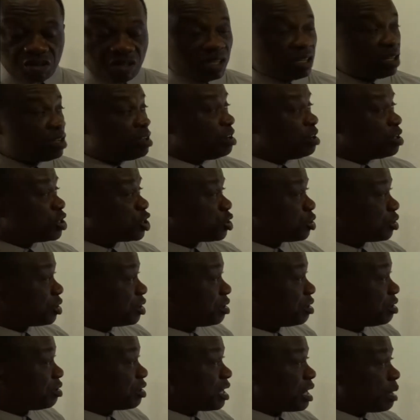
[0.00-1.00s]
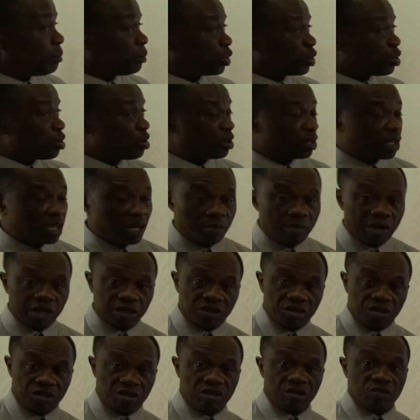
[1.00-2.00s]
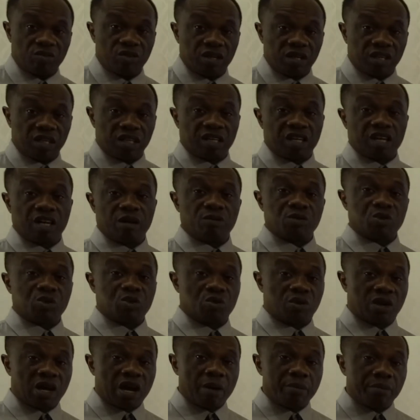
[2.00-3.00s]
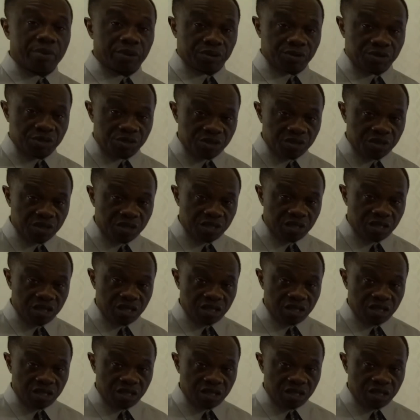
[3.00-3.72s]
The illusion I'm talking about here when it comes to numbers